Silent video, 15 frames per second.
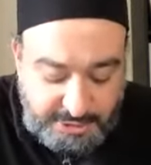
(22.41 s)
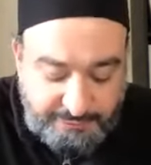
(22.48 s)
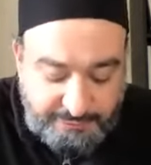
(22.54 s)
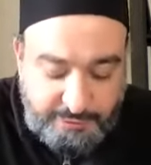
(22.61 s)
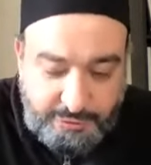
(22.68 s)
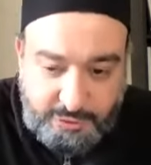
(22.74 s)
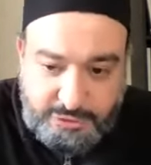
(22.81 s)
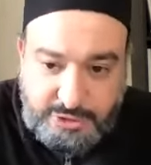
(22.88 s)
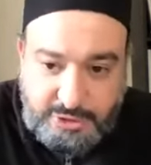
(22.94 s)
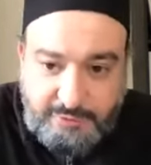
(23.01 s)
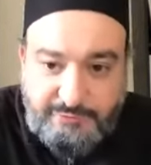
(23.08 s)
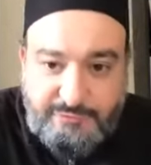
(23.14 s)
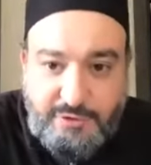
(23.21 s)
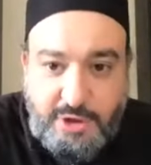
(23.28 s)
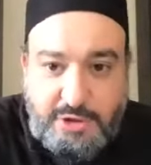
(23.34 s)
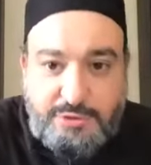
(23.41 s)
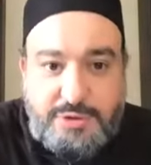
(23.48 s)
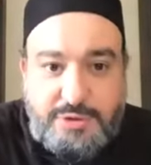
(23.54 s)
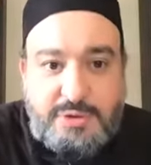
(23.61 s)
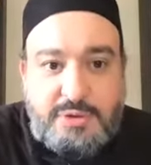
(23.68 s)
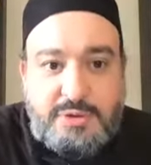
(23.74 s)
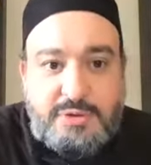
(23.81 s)
for those that are
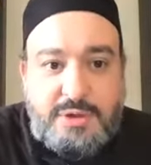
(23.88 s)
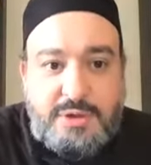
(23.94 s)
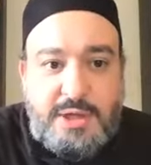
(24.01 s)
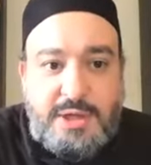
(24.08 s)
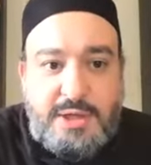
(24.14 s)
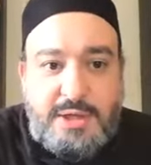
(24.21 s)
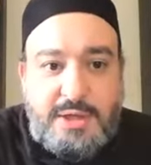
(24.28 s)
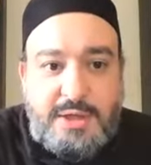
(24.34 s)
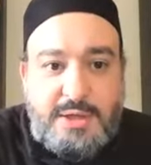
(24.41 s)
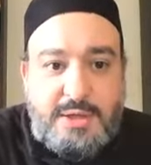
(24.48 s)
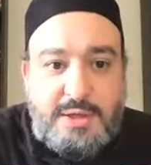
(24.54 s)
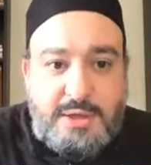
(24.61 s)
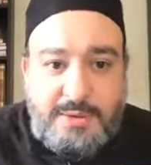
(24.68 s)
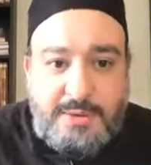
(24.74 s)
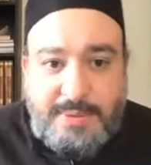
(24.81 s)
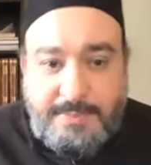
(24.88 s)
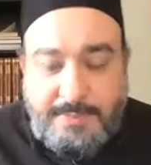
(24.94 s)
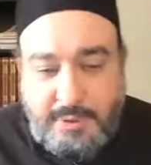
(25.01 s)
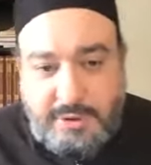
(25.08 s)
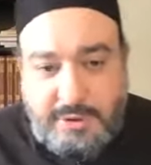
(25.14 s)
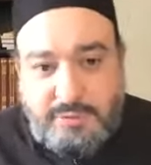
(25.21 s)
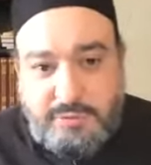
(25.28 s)
following uh, in the
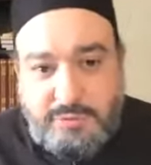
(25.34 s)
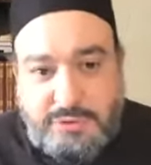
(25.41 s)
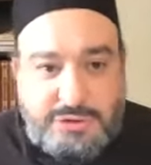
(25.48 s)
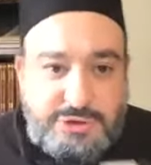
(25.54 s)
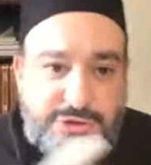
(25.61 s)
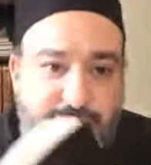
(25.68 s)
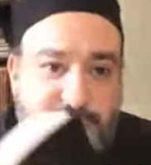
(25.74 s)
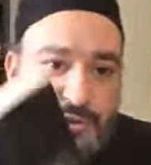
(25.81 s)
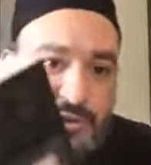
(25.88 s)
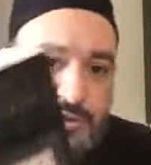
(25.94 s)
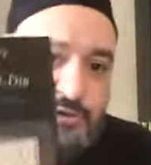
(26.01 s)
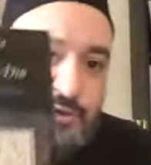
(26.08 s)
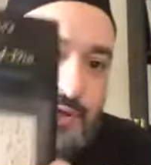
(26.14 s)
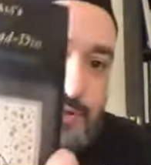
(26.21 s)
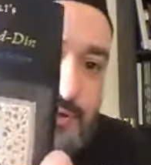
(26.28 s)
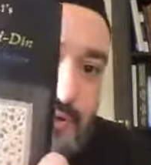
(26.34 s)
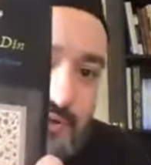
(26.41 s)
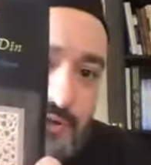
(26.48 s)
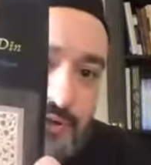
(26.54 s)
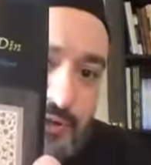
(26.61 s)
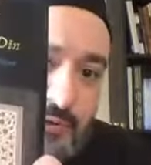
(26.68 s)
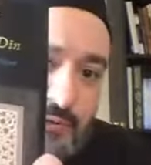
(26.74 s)
book which is this
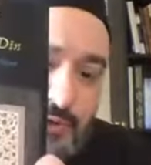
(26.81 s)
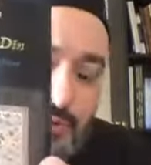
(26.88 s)
translation that we're